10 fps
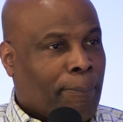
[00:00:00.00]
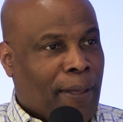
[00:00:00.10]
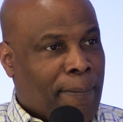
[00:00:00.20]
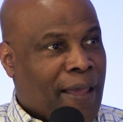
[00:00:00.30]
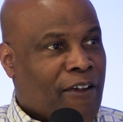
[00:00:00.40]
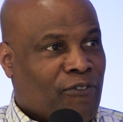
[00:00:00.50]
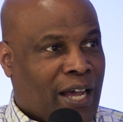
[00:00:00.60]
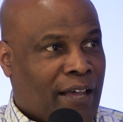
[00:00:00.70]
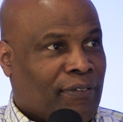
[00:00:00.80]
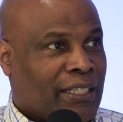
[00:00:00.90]
pay back
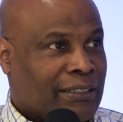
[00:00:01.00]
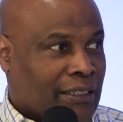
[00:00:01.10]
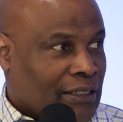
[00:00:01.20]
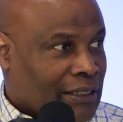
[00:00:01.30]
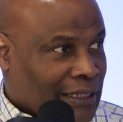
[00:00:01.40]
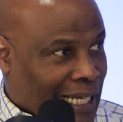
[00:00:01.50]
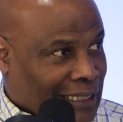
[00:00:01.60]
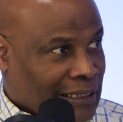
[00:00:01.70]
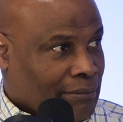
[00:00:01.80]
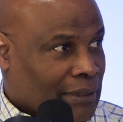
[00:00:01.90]
5 years than you
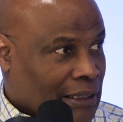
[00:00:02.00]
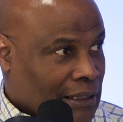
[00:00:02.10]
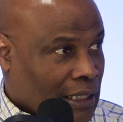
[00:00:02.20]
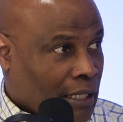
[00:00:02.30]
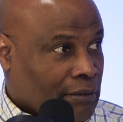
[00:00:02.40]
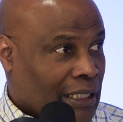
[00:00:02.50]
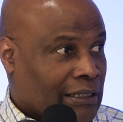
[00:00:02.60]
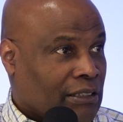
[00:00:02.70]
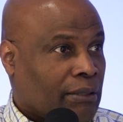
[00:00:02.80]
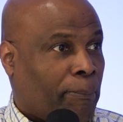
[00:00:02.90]
snatch the money out
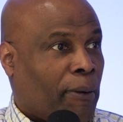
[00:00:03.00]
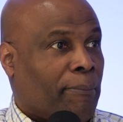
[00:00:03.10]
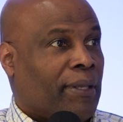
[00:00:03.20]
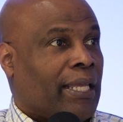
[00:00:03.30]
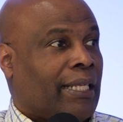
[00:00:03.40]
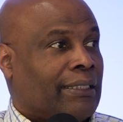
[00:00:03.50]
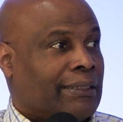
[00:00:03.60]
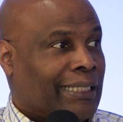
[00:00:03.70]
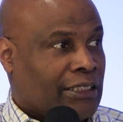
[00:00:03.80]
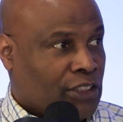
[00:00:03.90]
and put me in
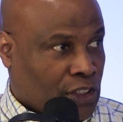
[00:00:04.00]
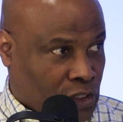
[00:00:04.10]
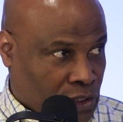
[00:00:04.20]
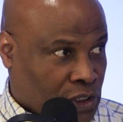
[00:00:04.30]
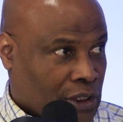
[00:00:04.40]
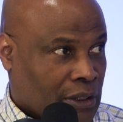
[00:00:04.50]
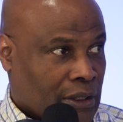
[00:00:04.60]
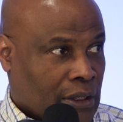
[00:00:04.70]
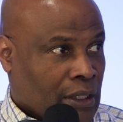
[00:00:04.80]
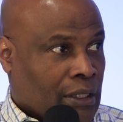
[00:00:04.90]
destitution.
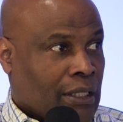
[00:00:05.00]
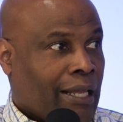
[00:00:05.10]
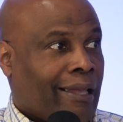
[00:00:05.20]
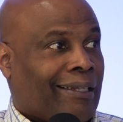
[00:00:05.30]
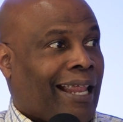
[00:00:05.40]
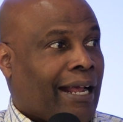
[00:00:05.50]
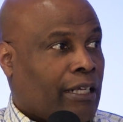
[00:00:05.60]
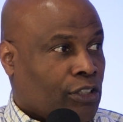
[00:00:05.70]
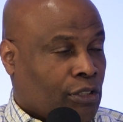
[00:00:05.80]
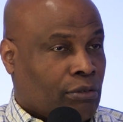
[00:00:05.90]
That
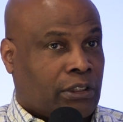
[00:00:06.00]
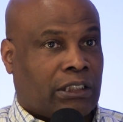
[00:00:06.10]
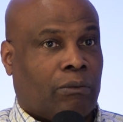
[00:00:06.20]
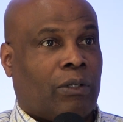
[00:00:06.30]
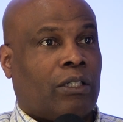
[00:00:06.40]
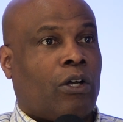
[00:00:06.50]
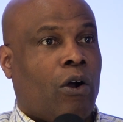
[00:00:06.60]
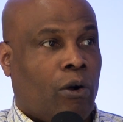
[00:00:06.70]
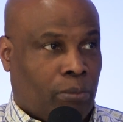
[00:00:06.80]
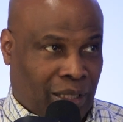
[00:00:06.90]
could throw someone
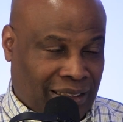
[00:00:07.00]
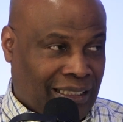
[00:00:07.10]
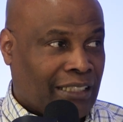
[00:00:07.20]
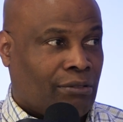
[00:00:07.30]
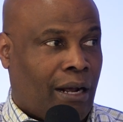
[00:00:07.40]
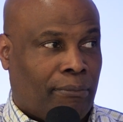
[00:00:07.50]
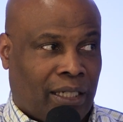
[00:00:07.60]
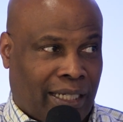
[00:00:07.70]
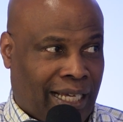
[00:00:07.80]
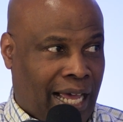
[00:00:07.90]
homeless. That's what I'm
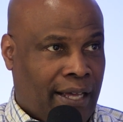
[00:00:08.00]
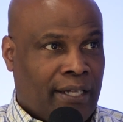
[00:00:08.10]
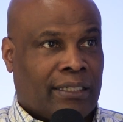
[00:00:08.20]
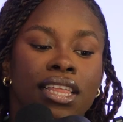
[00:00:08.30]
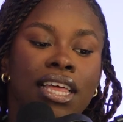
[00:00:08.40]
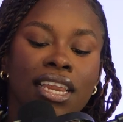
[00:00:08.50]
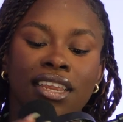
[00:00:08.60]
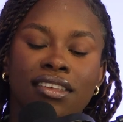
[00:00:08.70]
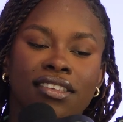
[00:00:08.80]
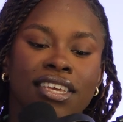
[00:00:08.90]
looking at. That
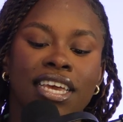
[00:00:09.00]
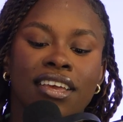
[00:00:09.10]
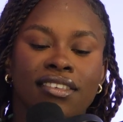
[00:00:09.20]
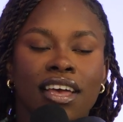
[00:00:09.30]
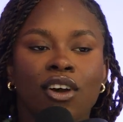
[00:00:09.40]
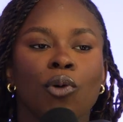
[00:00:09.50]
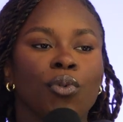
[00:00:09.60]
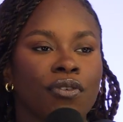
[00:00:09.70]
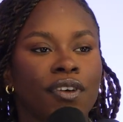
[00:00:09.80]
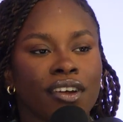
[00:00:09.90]
is the case. I hope
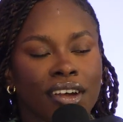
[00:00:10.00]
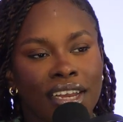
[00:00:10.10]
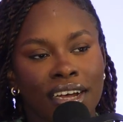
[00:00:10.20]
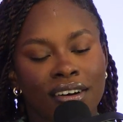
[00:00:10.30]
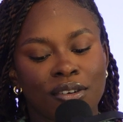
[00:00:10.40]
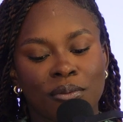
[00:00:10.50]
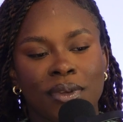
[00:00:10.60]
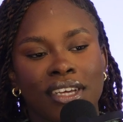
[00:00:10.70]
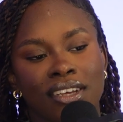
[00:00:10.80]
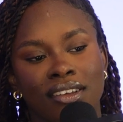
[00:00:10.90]
you figure it out,
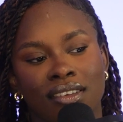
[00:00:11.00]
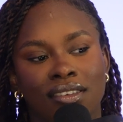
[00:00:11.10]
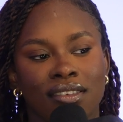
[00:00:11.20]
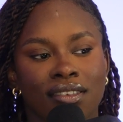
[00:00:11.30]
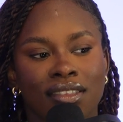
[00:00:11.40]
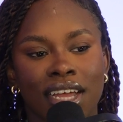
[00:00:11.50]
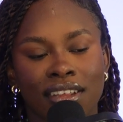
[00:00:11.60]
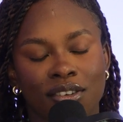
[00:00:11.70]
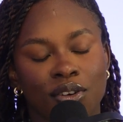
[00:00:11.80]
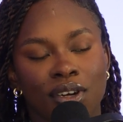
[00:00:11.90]
homie, because
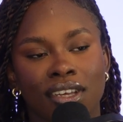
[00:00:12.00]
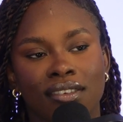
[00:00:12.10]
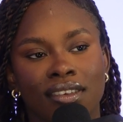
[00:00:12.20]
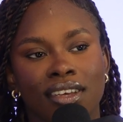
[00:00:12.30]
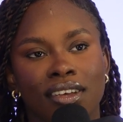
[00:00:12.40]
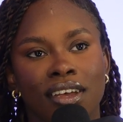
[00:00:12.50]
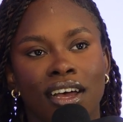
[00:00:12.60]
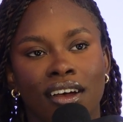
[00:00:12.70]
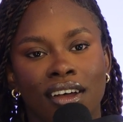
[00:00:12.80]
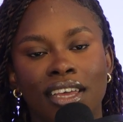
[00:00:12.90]
that's crazy.
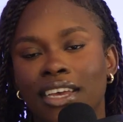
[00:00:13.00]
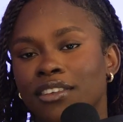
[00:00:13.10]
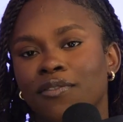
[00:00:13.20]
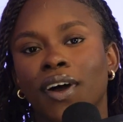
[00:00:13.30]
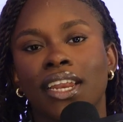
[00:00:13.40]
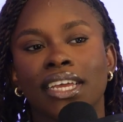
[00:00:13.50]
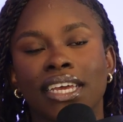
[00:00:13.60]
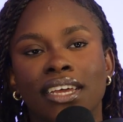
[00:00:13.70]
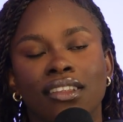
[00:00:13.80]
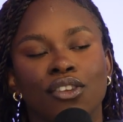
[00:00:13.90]
He is fighting
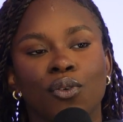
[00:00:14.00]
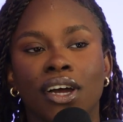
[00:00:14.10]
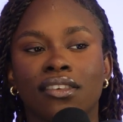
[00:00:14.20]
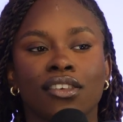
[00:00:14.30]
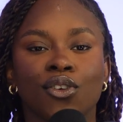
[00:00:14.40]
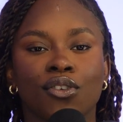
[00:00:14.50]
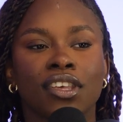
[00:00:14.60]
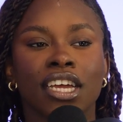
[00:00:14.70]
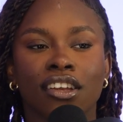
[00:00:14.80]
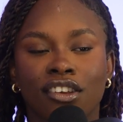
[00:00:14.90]
it. Do I see you
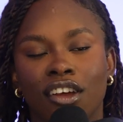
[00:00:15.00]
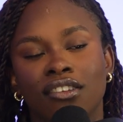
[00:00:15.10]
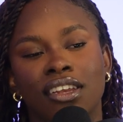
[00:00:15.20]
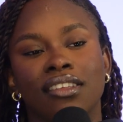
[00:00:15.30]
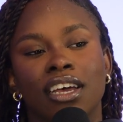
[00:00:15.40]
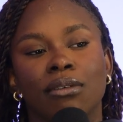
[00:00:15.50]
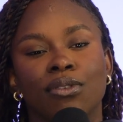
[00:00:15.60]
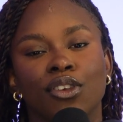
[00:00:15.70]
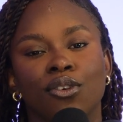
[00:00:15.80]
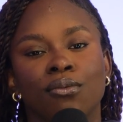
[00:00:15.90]
seeing a judge anytime
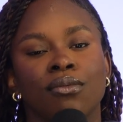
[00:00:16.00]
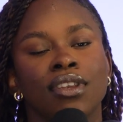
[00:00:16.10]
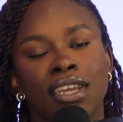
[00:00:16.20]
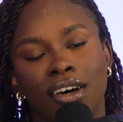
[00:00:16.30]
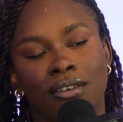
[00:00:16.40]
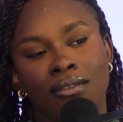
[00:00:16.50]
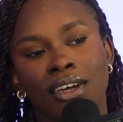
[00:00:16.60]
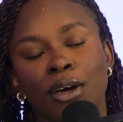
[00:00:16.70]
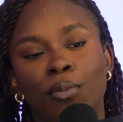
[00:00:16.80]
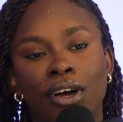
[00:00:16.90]
soon? No.
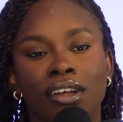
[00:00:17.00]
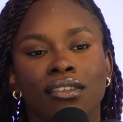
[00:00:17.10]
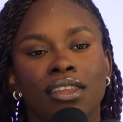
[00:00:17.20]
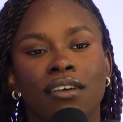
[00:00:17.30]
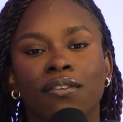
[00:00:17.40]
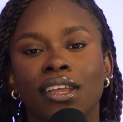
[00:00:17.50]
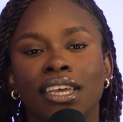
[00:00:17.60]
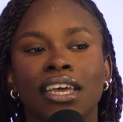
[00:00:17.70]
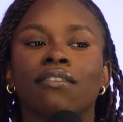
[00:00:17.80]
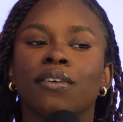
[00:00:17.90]
But
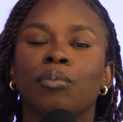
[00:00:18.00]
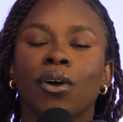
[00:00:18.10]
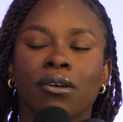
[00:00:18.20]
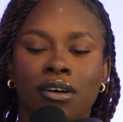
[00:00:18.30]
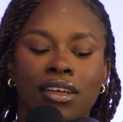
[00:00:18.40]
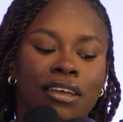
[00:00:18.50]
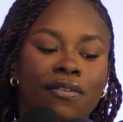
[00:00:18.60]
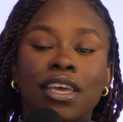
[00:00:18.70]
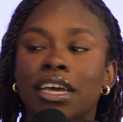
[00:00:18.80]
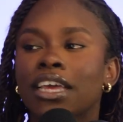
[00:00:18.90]
definitely if he will
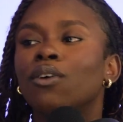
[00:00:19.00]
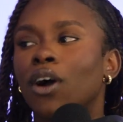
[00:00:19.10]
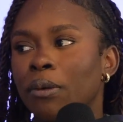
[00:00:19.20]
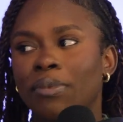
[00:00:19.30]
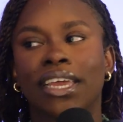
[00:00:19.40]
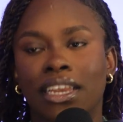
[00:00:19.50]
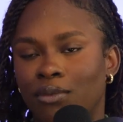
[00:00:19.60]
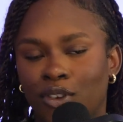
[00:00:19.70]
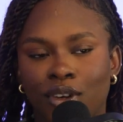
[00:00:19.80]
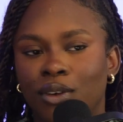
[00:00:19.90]
update,
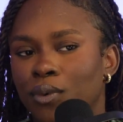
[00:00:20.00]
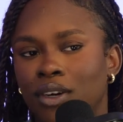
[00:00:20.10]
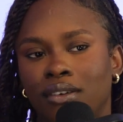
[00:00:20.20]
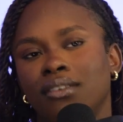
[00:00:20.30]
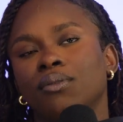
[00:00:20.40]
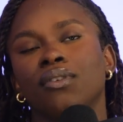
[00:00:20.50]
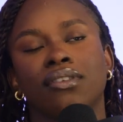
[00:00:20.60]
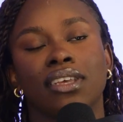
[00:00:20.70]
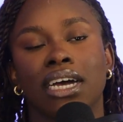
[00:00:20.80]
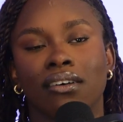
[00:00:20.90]
I'm sure he will. So we'll
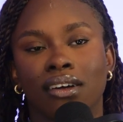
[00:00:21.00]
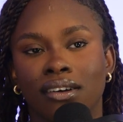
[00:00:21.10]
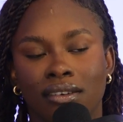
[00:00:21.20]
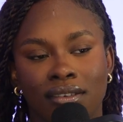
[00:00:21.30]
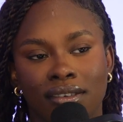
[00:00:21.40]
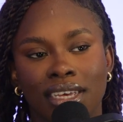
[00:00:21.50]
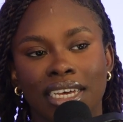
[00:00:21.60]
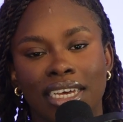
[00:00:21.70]
see how it goes.